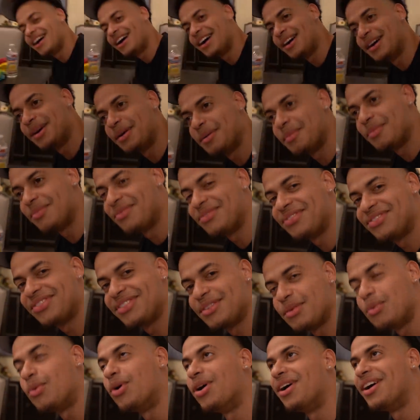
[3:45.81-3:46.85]
Um, were?
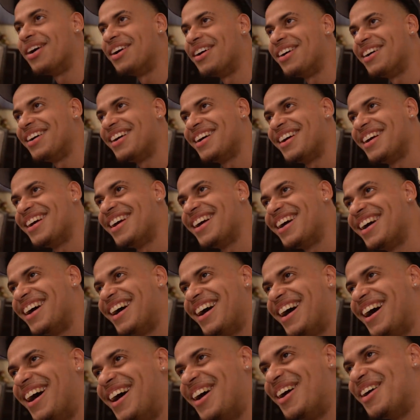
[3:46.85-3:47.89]
Were. were.
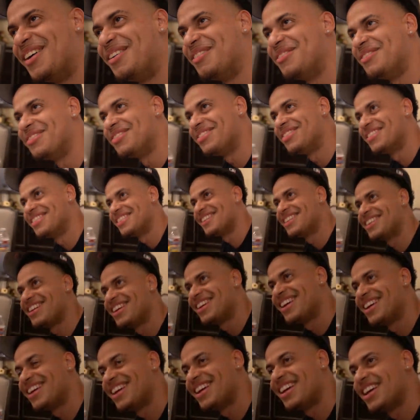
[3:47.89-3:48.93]
Oh, yeah. Um, what,
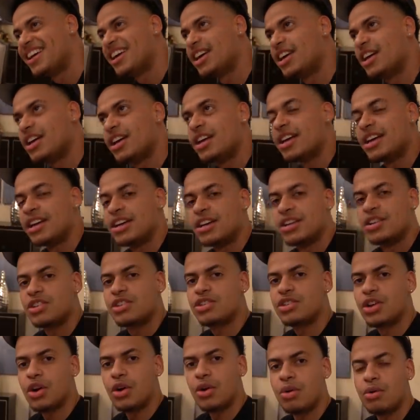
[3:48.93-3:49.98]
oh, yeah. Why, why
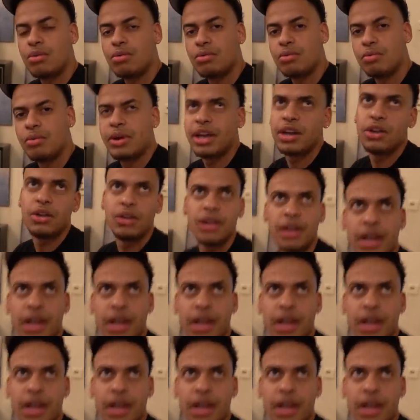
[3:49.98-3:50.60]
so we can do